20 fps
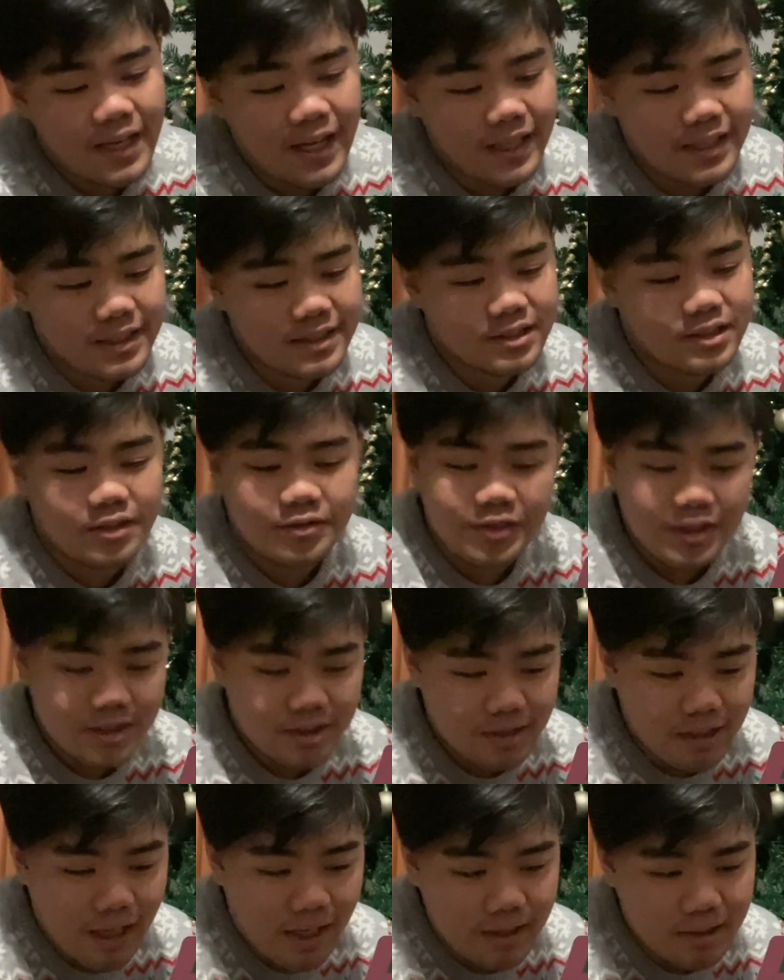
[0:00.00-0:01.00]
And this is the
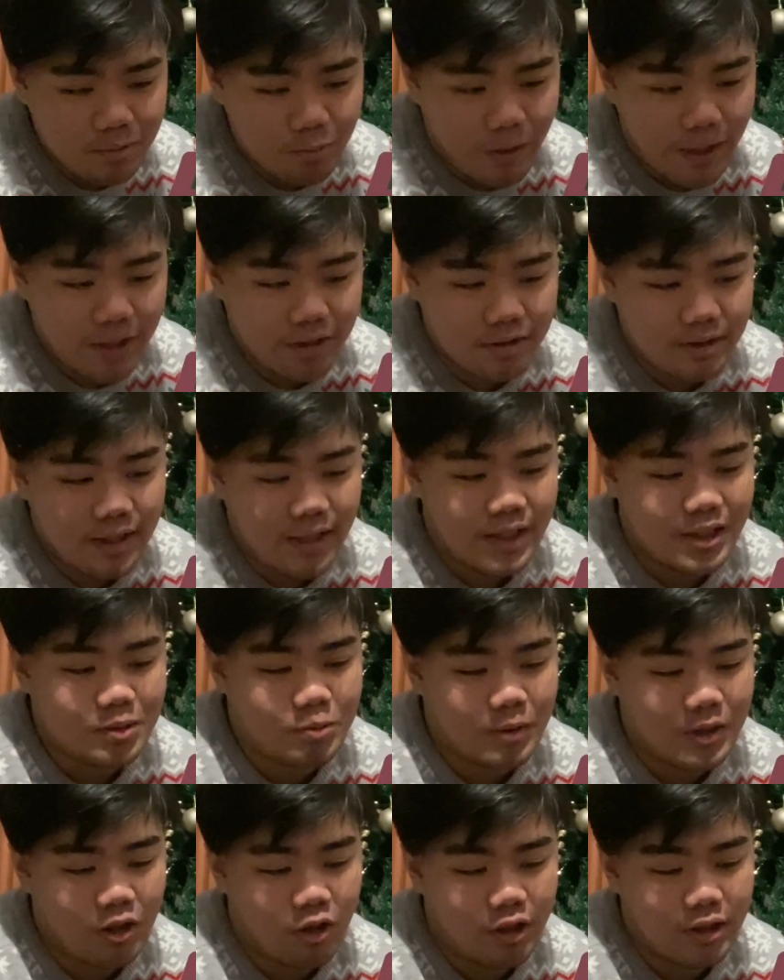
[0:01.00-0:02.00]
first class way to taste
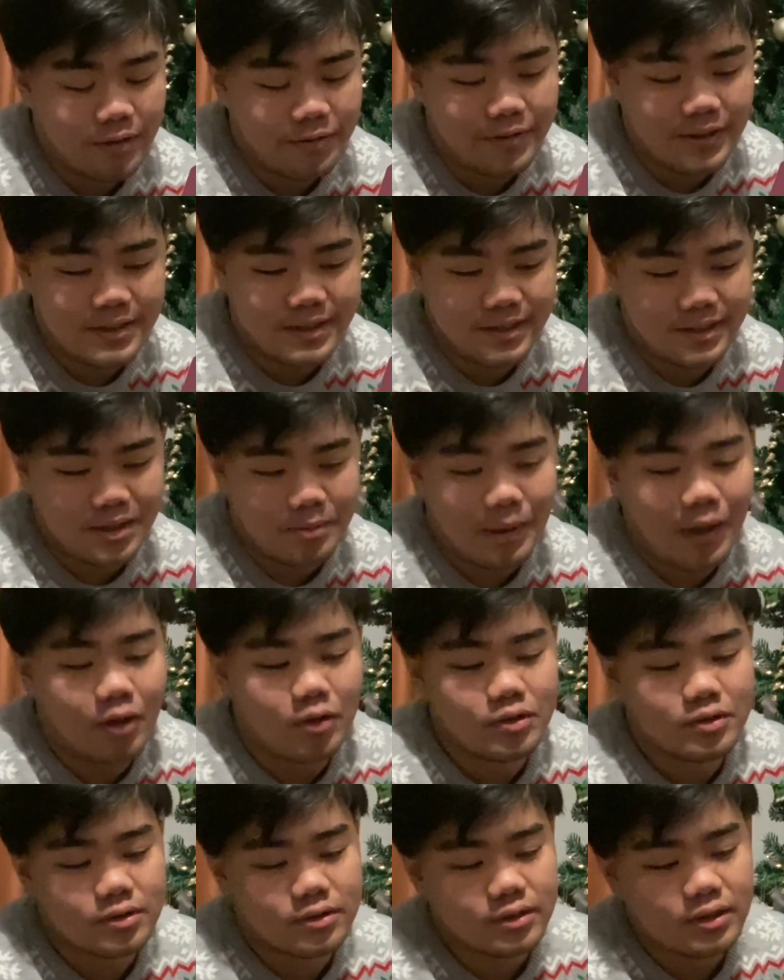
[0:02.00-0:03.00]
what all the fuss is about
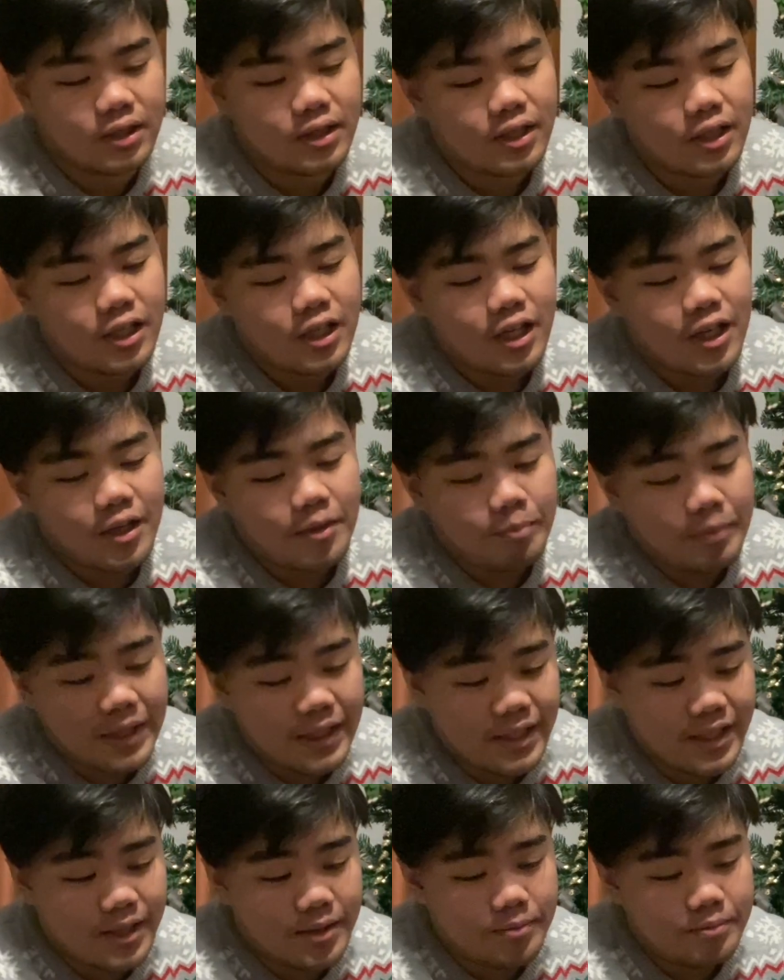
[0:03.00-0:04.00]

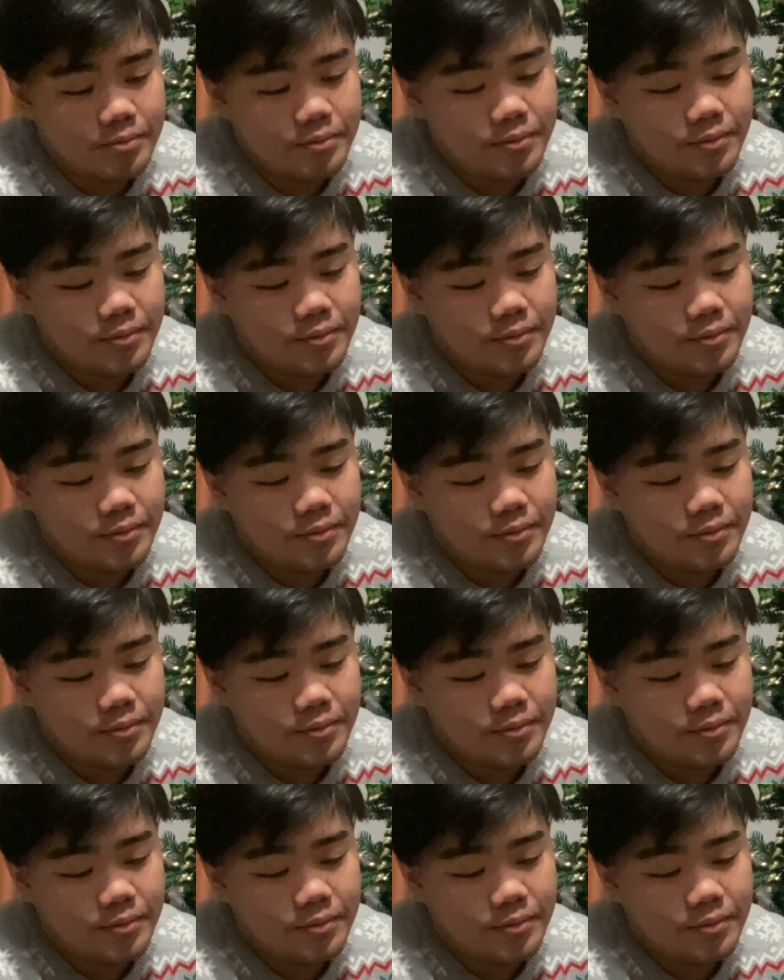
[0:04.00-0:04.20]
medium,